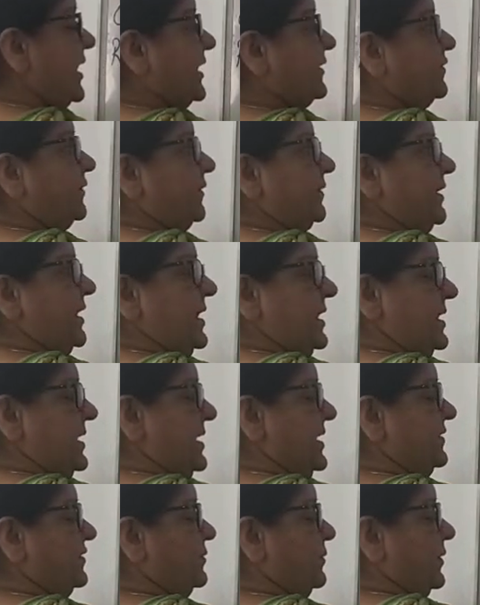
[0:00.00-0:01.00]

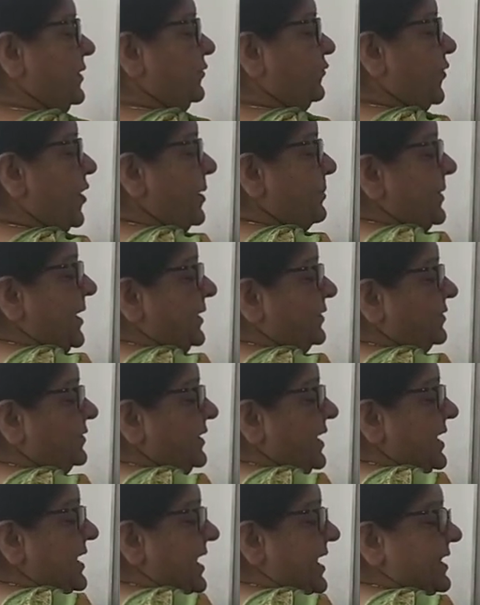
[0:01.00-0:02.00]
from
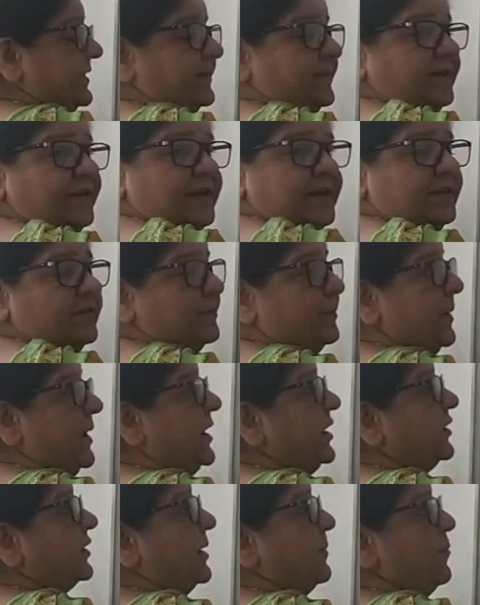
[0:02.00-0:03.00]
HCl, H is
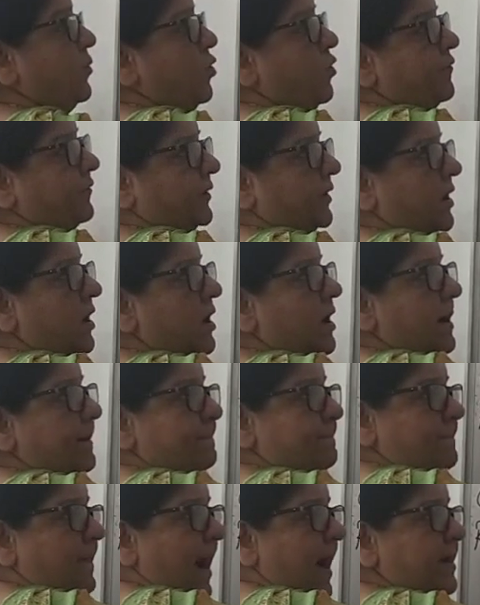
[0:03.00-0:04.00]
being removed.
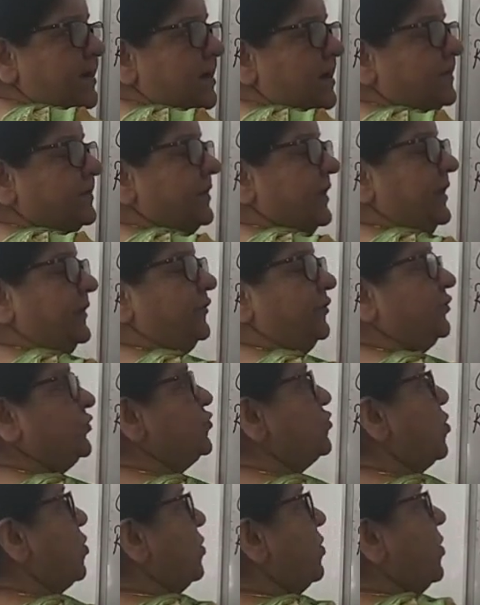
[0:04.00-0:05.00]
Minus
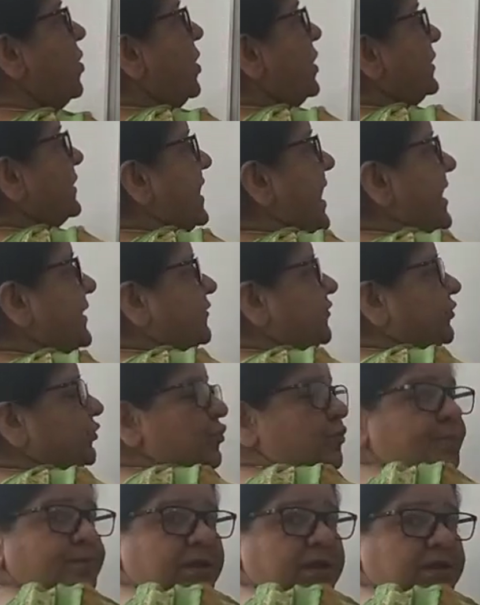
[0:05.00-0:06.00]
H2O.
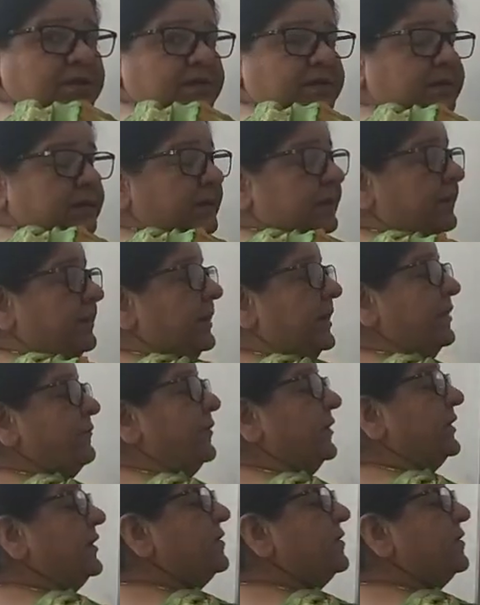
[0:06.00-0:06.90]
H2 means if it